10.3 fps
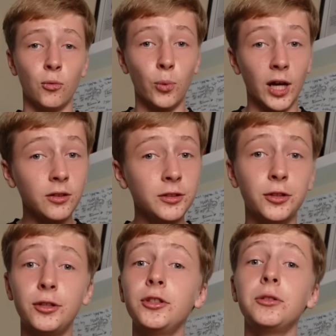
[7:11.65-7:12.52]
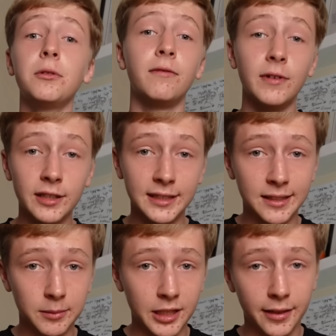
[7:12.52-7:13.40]
Well, you can do a very
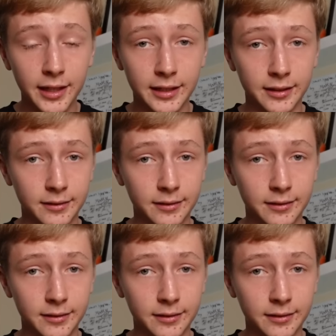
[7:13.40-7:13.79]
similar thing.